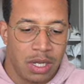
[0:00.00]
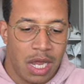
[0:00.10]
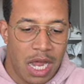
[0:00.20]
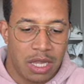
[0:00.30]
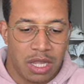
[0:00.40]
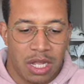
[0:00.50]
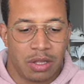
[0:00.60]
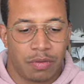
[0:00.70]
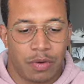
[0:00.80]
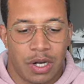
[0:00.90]
And then the
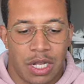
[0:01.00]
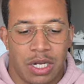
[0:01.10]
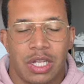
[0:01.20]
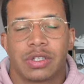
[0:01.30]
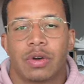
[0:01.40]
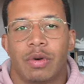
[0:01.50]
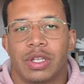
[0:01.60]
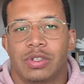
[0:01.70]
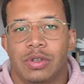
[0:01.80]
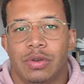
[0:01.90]
front end is going
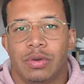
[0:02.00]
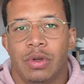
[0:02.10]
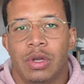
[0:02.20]
to